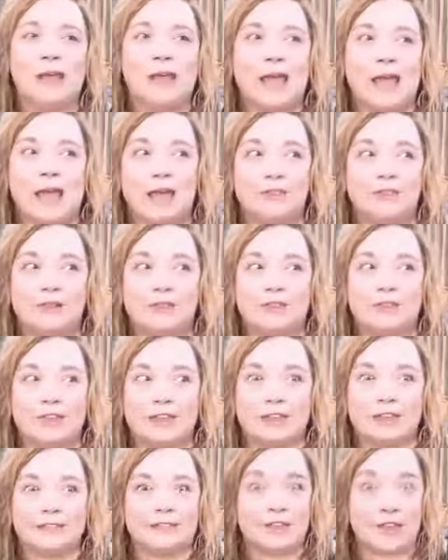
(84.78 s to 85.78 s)

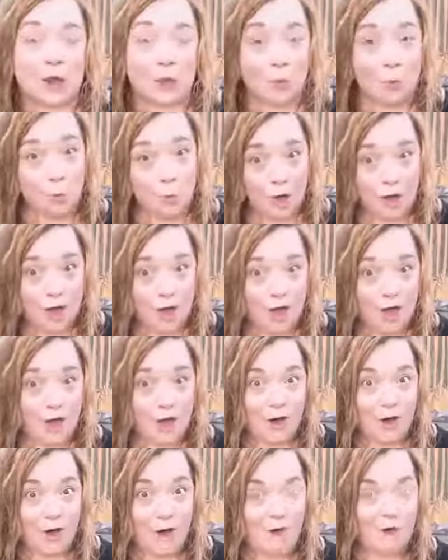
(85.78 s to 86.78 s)
everything is like,
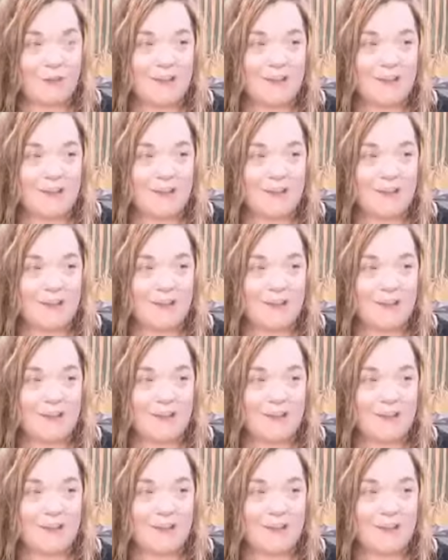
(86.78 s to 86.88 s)
whoa.